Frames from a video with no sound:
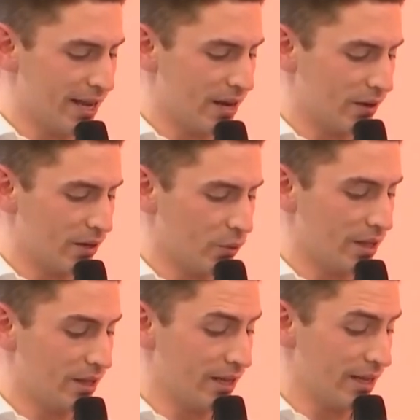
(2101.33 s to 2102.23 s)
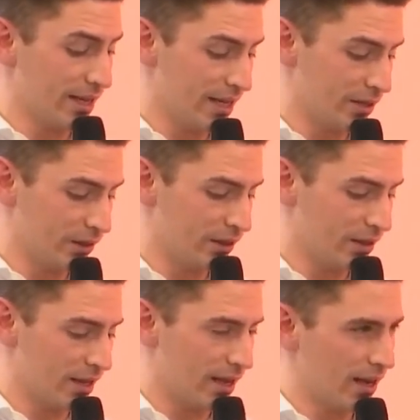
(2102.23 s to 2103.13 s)
the area with a needle,
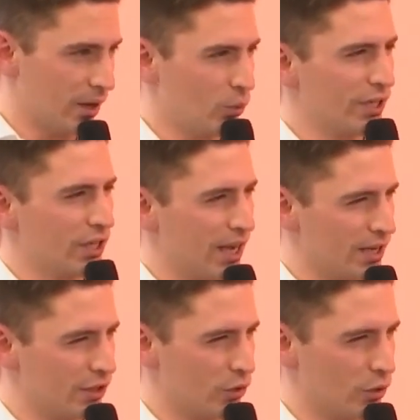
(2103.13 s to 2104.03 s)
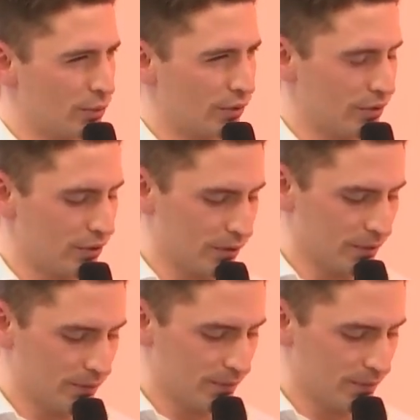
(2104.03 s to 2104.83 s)
and which gauge do you prefer?